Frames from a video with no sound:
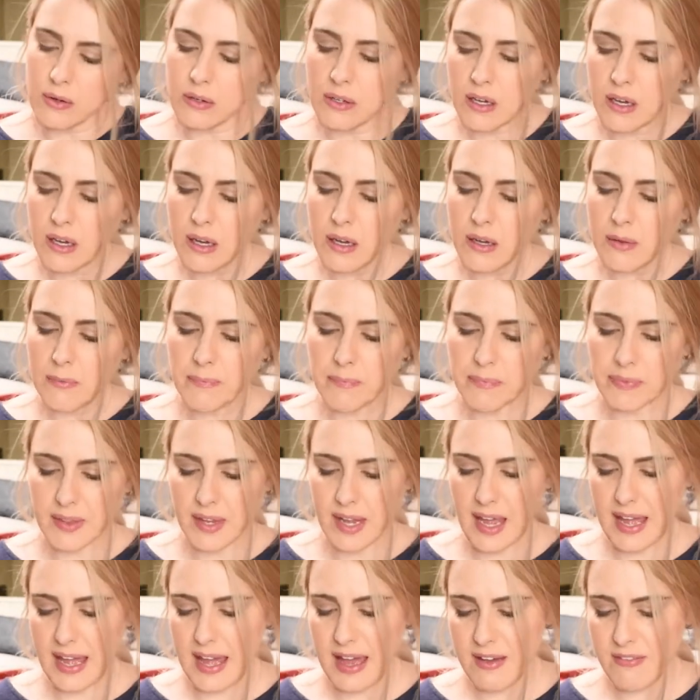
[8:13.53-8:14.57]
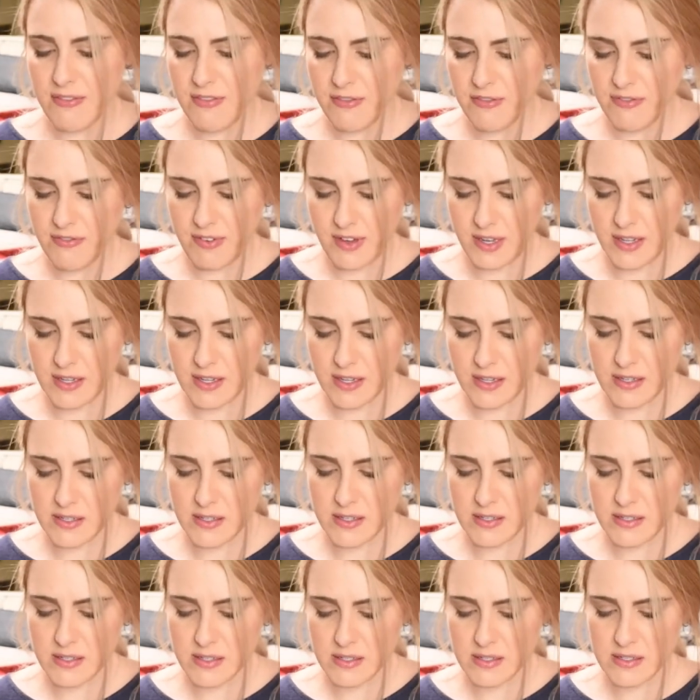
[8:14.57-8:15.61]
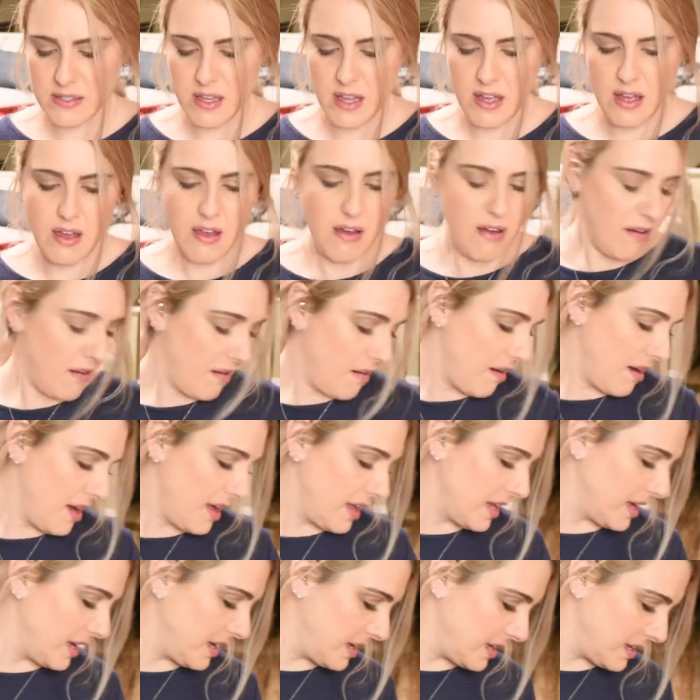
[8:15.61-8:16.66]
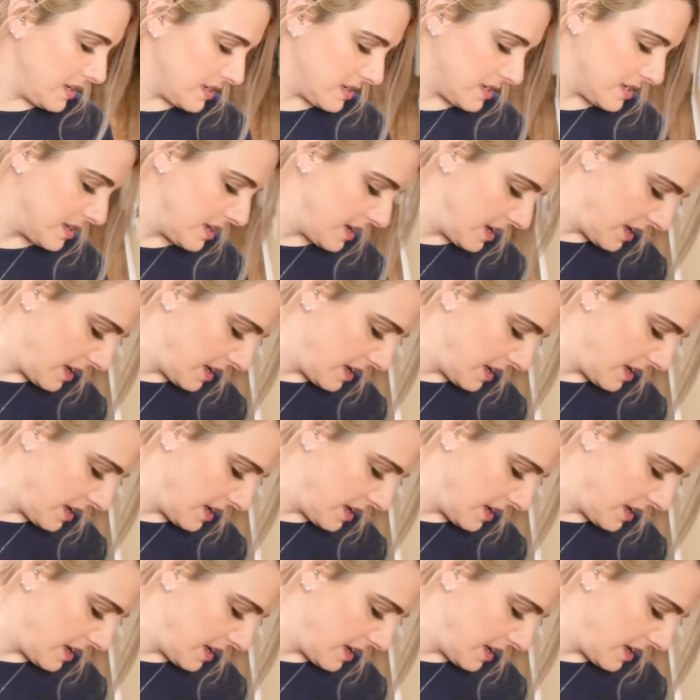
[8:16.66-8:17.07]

Oh, I have fuzz on it.